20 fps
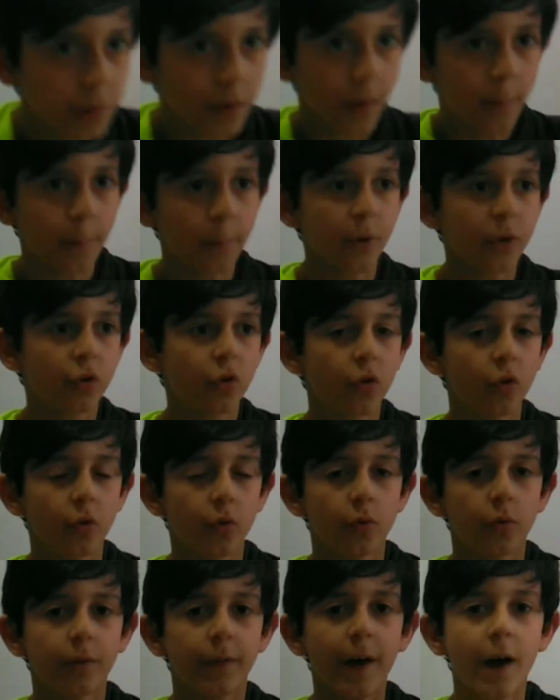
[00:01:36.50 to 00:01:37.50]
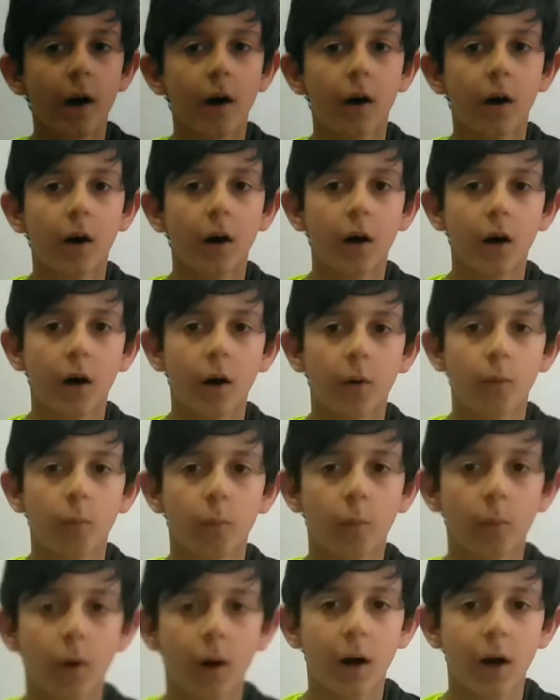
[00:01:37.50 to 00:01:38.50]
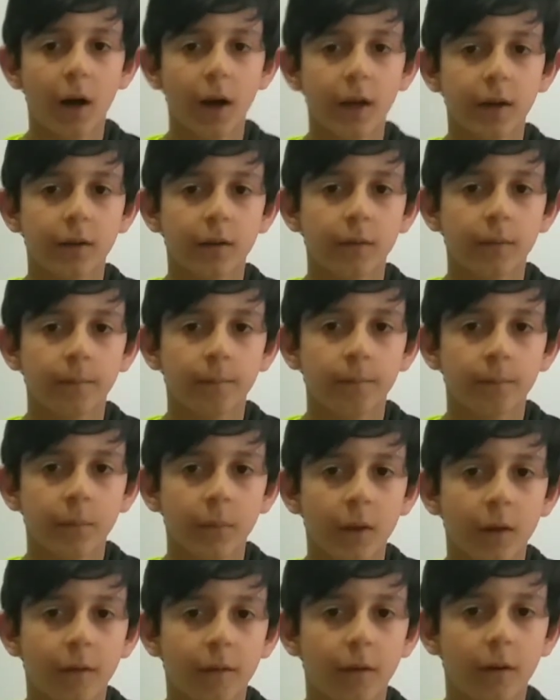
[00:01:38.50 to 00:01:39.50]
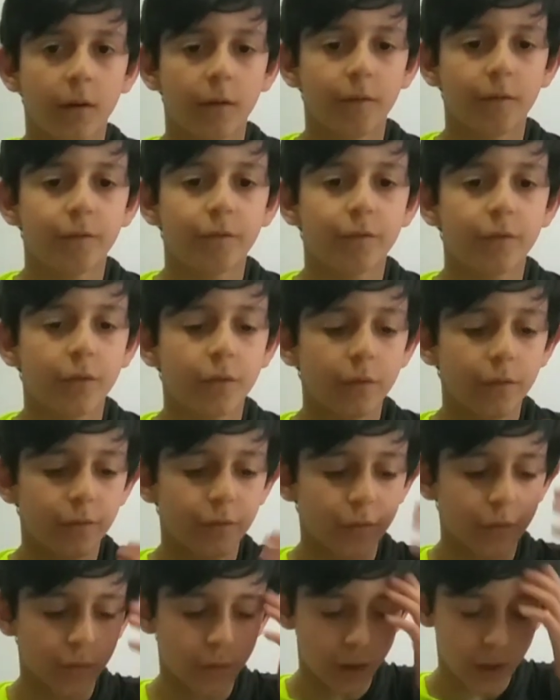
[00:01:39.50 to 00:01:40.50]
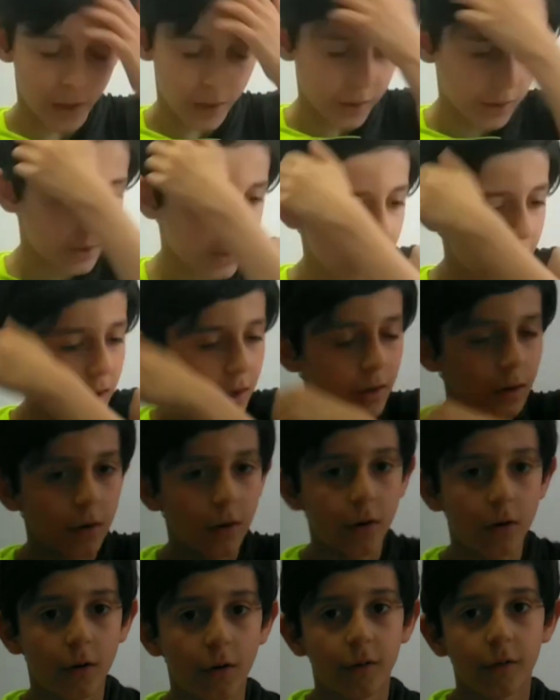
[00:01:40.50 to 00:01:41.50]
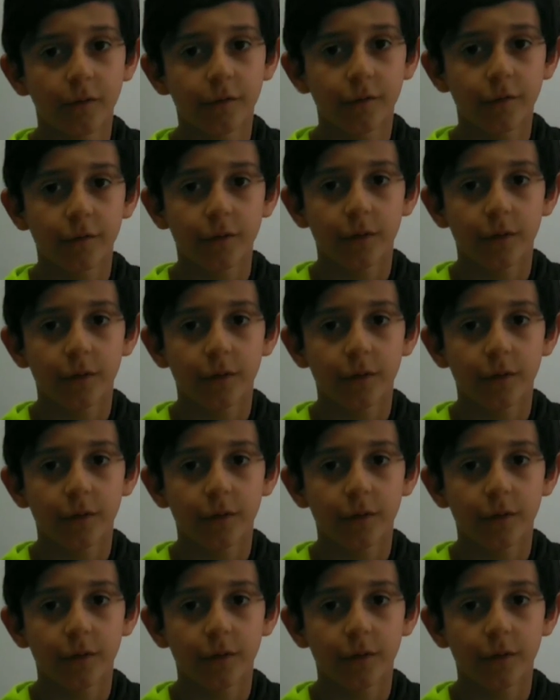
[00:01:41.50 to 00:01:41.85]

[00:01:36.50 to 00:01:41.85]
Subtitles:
number two, there are a wide variety of